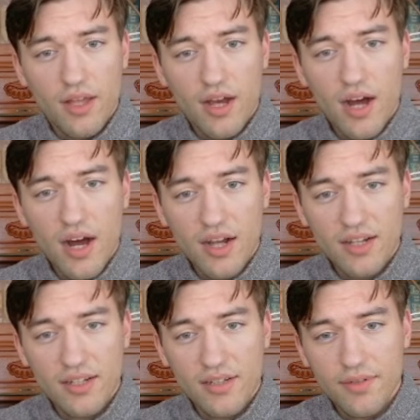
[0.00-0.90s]

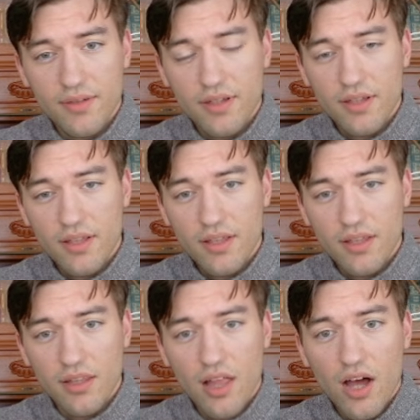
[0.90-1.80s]
ak,
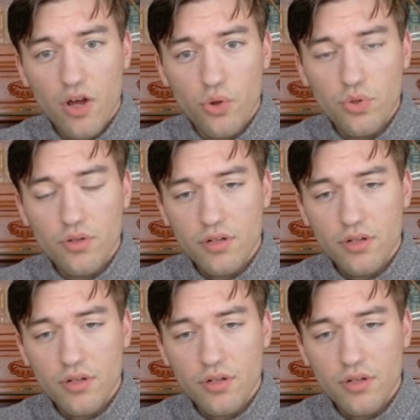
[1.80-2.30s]
lahu,